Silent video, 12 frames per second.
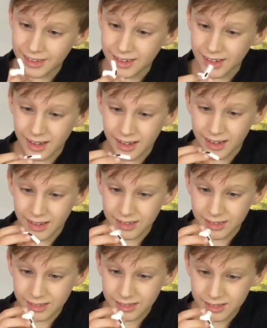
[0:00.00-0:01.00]
uh,
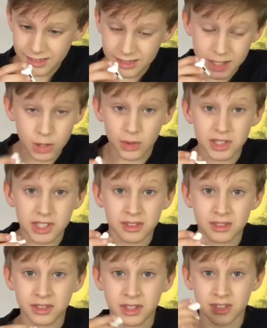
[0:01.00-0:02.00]
this one
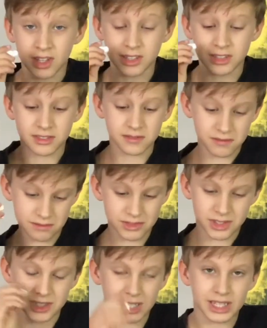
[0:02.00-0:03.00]
didn't because I didn't
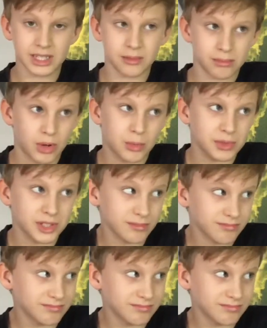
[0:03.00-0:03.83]
stick it in properly.